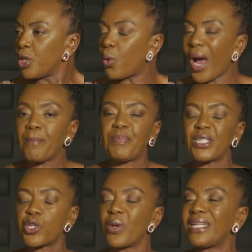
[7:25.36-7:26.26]
You are
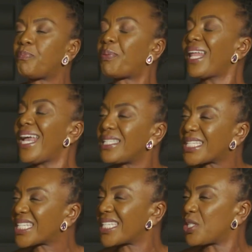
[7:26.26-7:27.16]
between
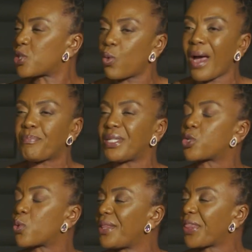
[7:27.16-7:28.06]
places. You are
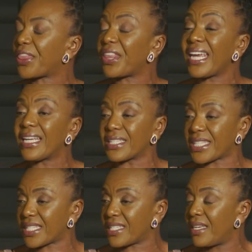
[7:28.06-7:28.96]
between
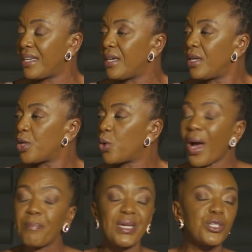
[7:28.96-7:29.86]
things. You
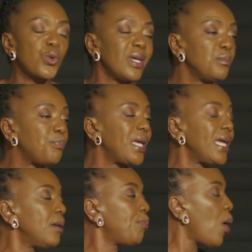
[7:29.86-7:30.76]
are between
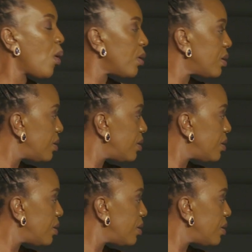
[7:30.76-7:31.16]
people.